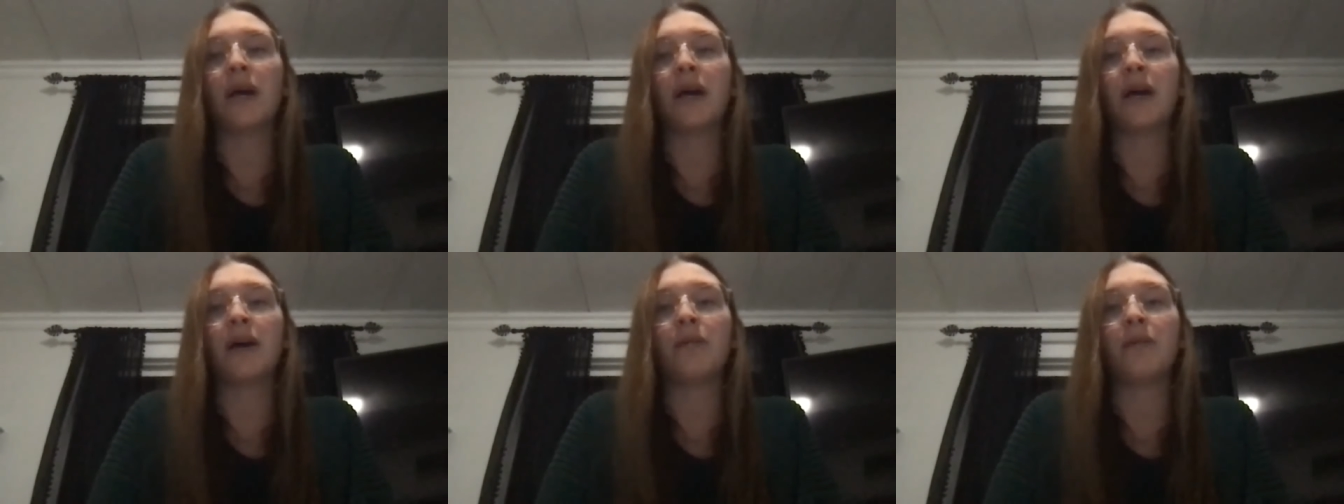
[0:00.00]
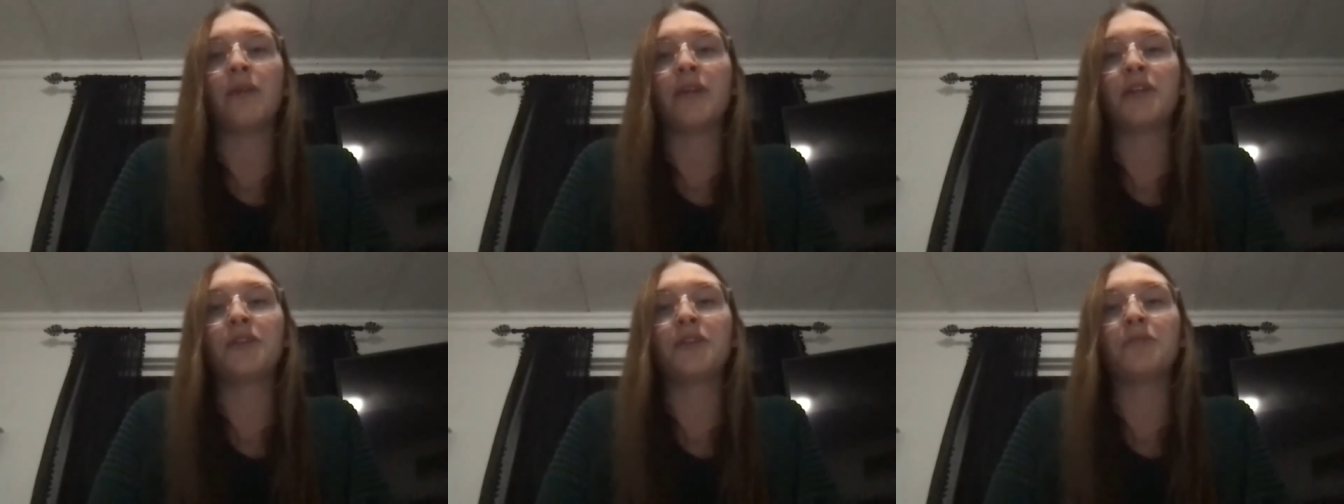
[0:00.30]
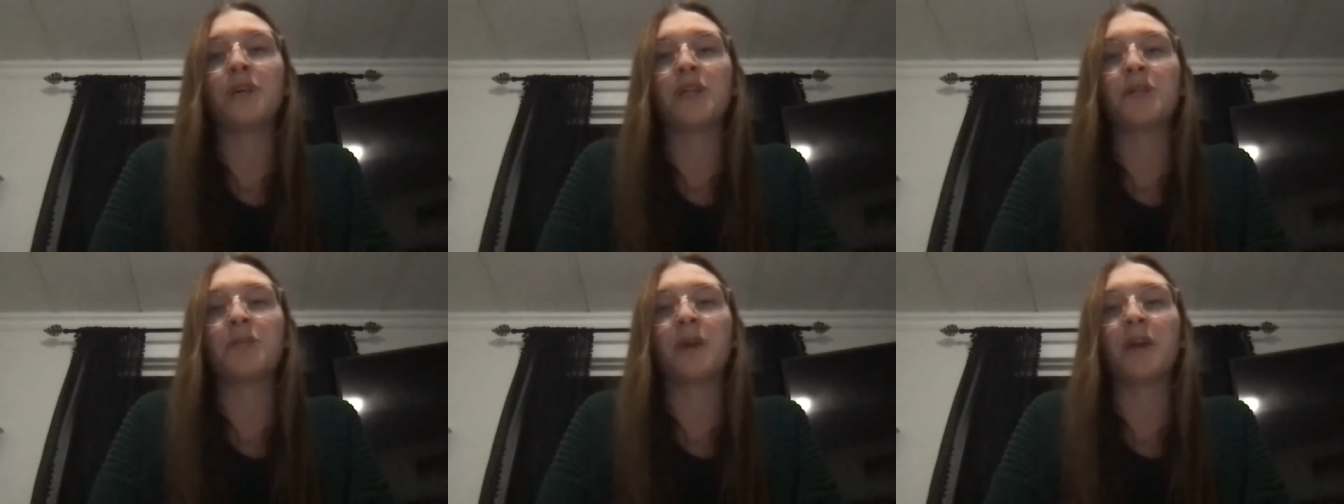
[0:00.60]
uh, we could do
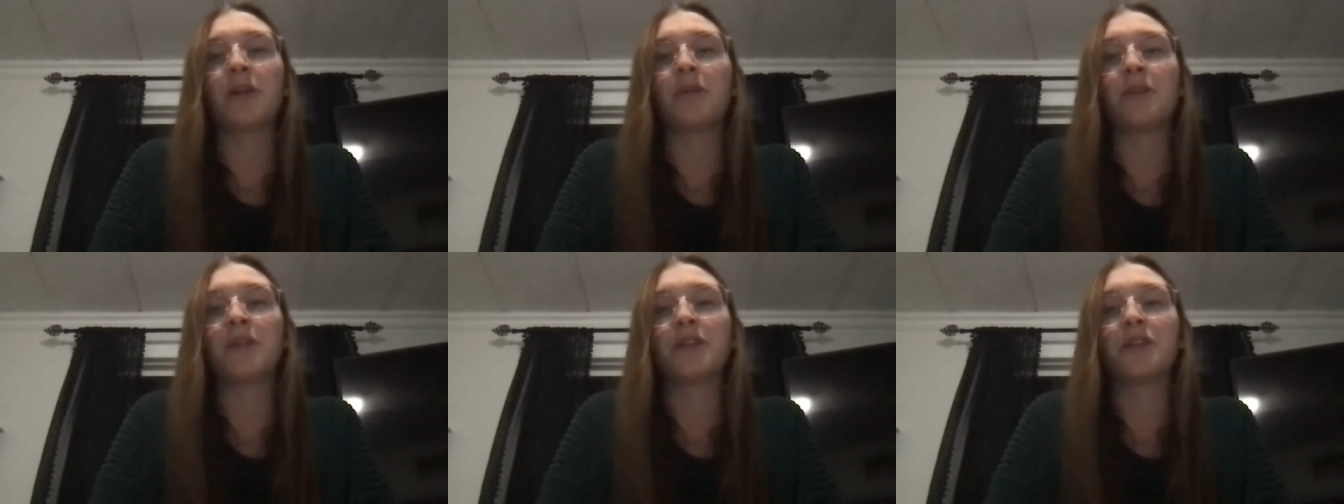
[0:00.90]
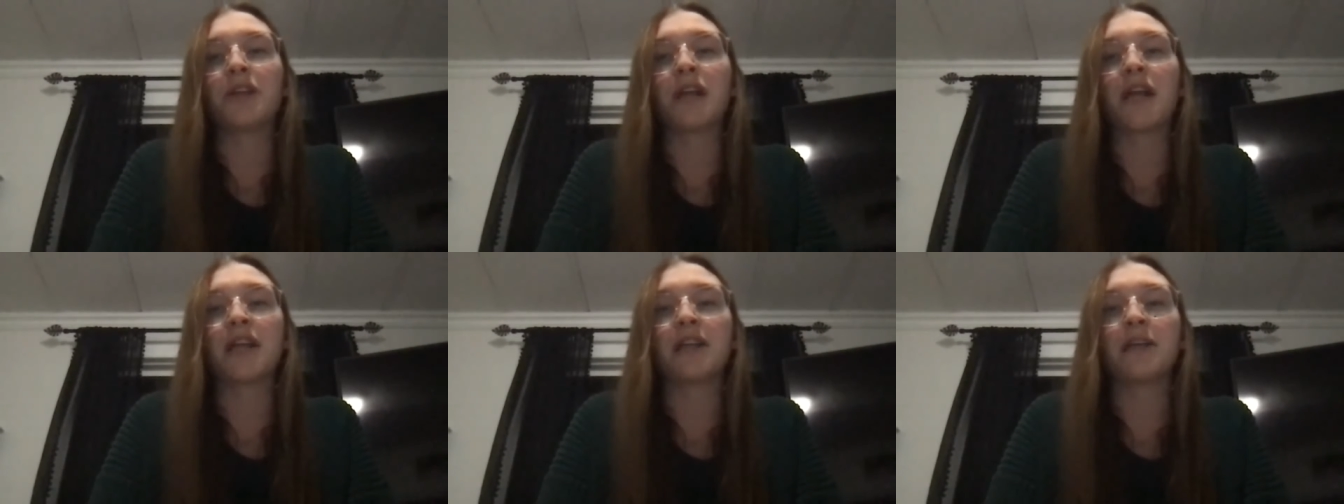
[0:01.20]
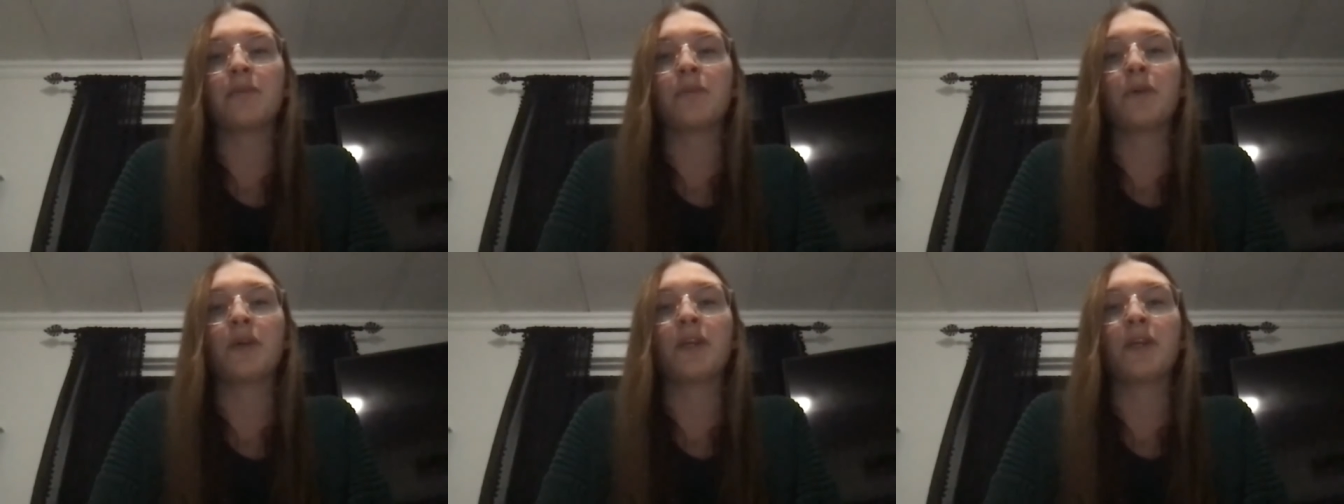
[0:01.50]
much better with
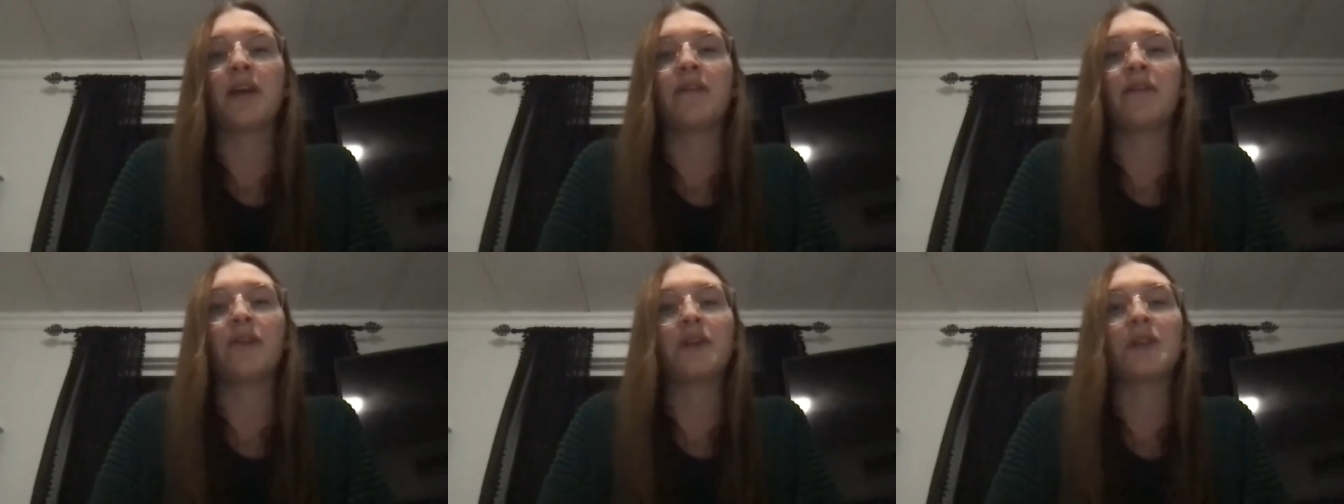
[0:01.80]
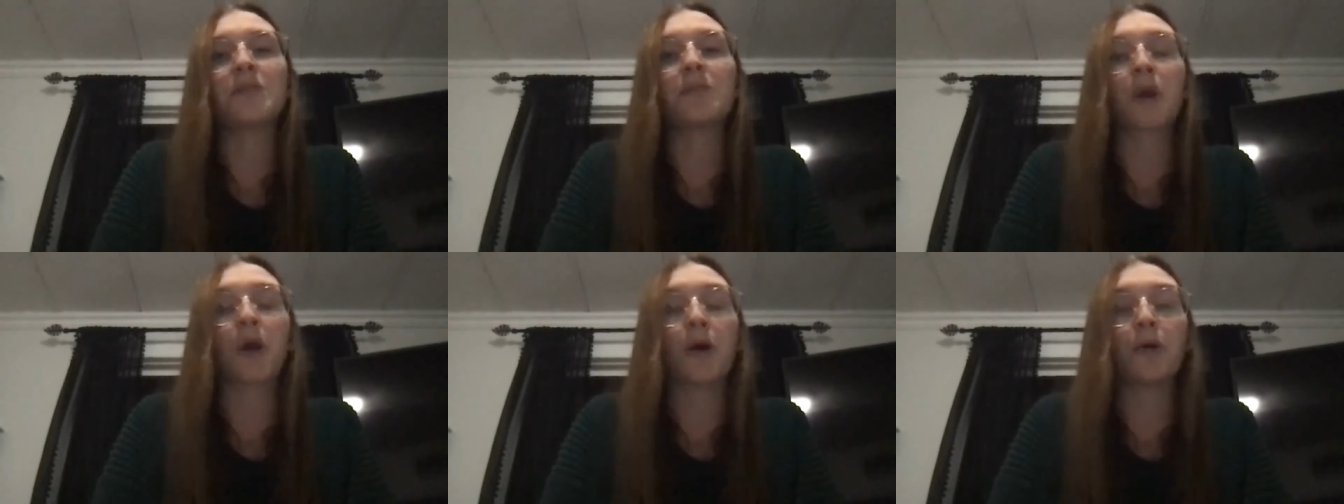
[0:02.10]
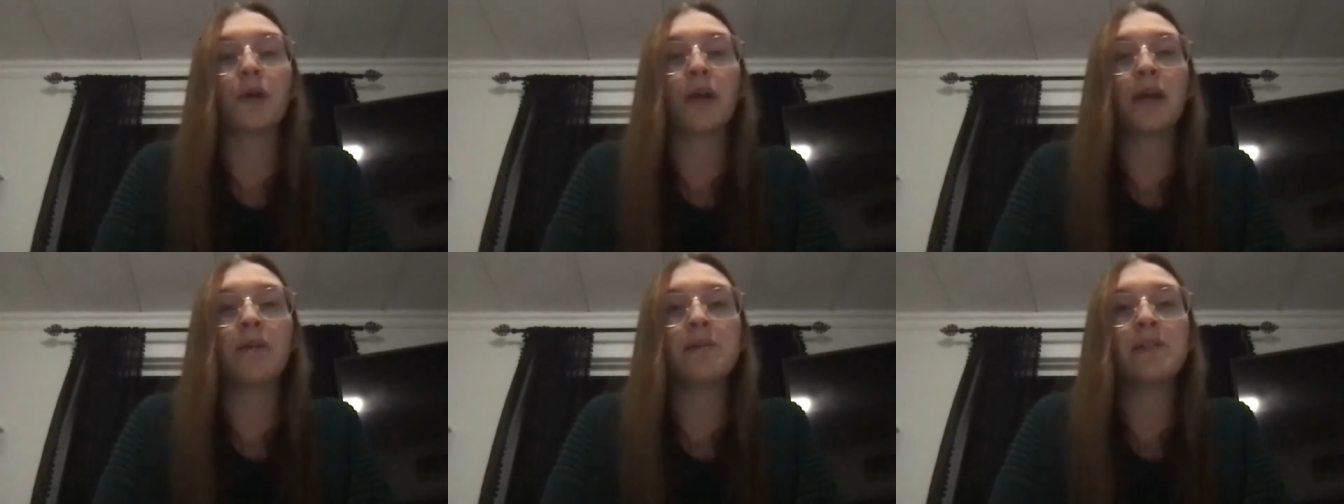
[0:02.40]
attracting more diverse
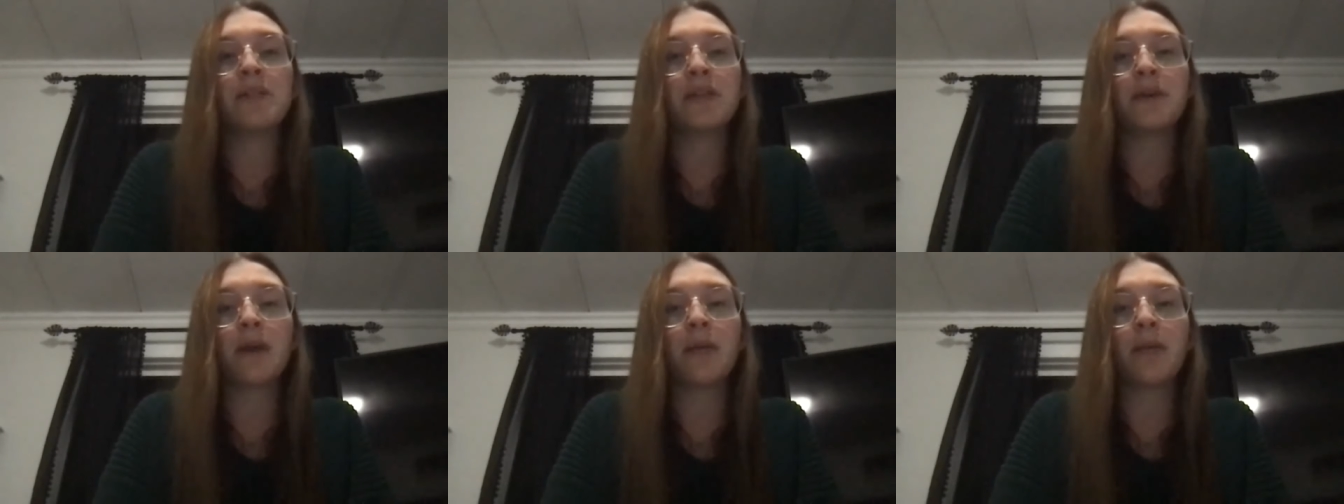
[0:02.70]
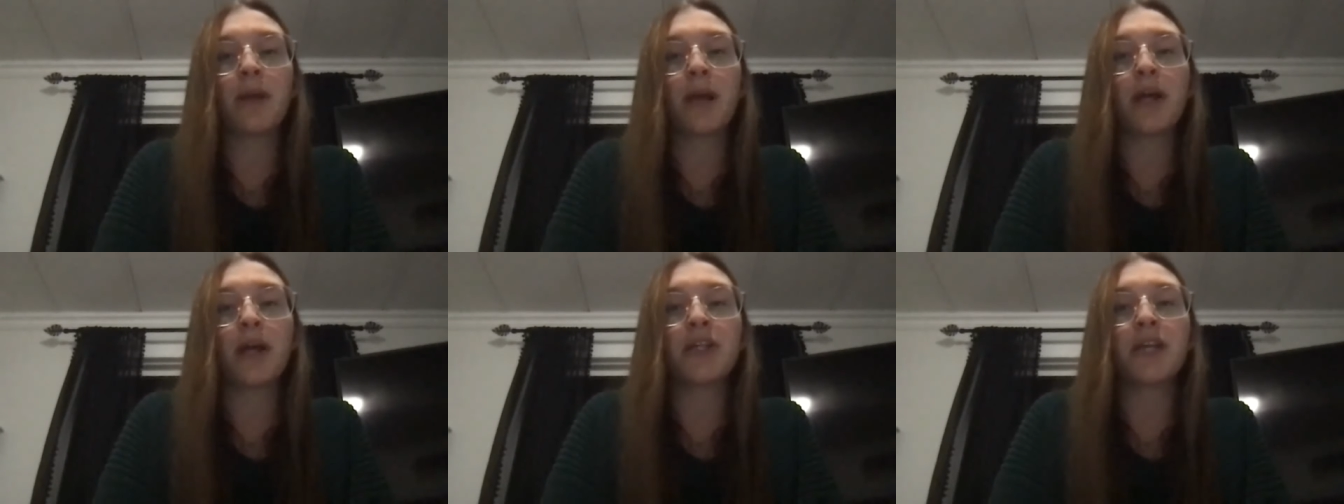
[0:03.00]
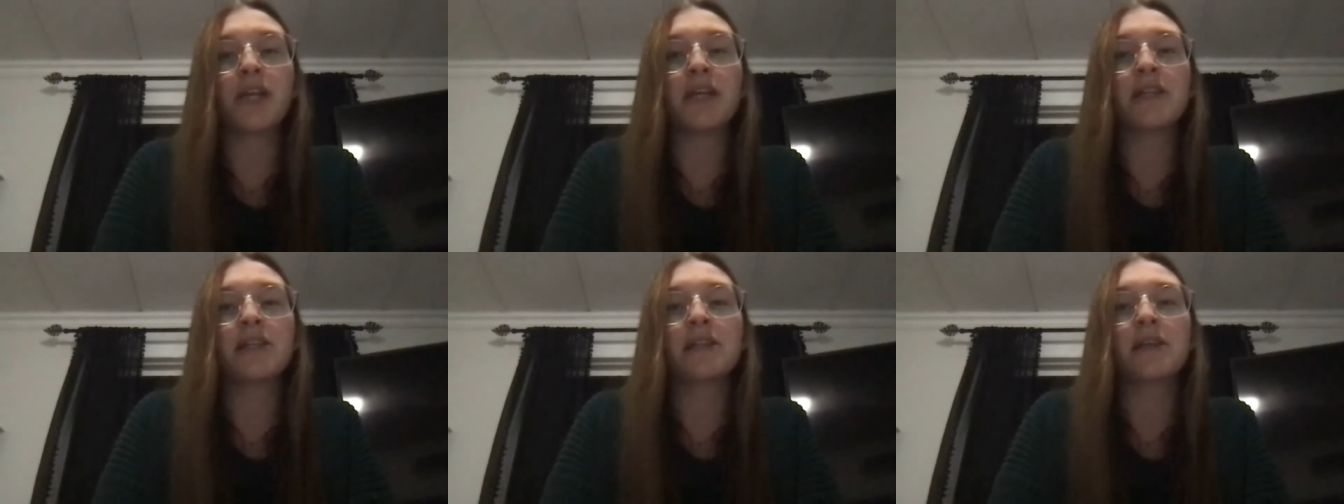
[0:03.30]
programs into our
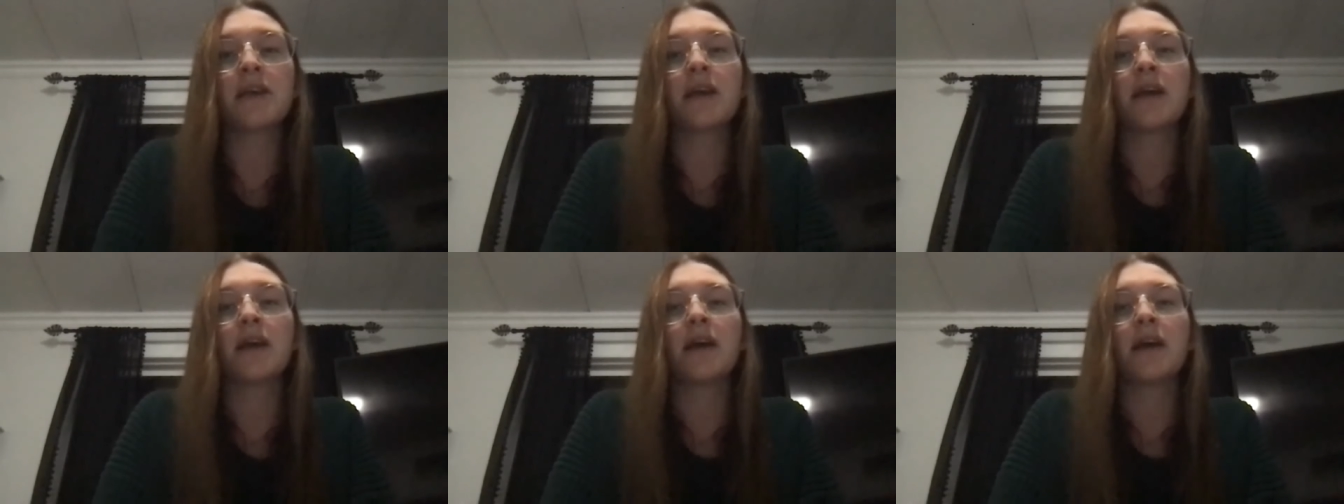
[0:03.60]
projects,